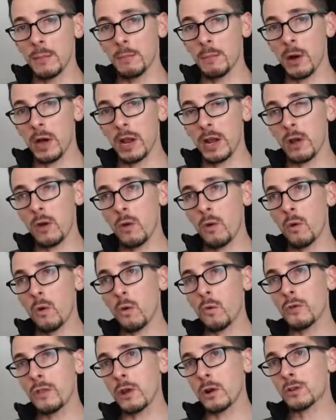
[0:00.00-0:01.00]
But
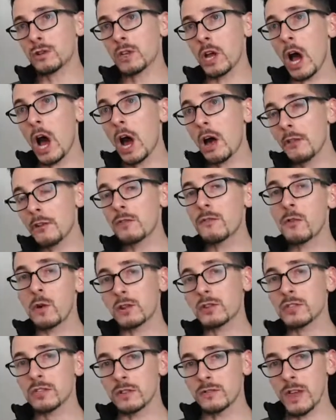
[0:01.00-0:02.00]
there's other
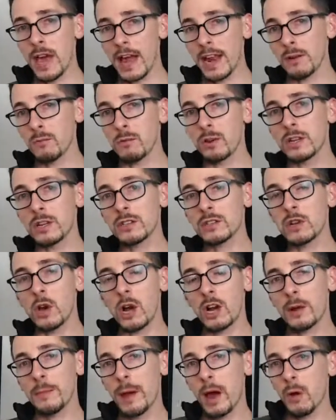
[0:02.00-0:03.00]
versions of that. And we're going to
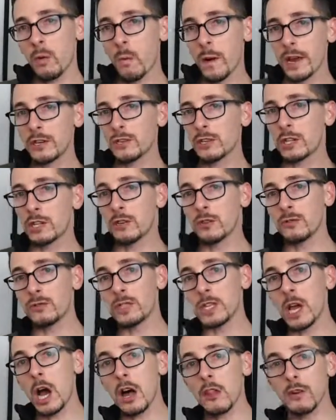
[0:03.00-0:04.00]
talk about ways you can use
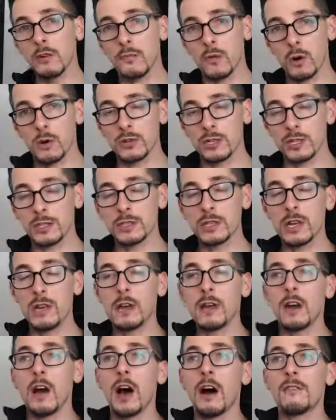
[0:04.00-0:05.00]
the other versions
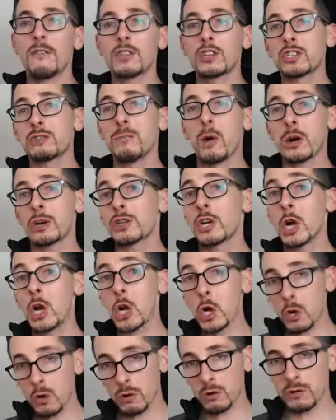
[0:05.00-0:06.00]
of the
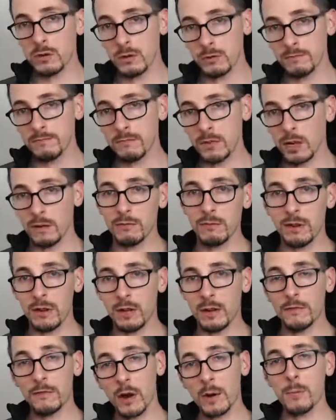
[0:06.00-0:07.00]

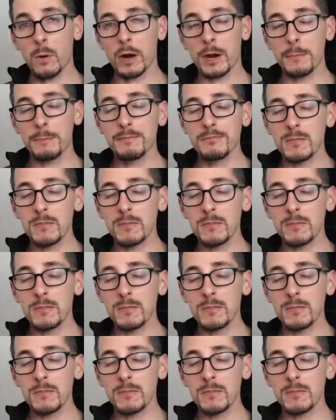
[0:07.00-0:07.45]
S.M.A.R.T.E.R framework.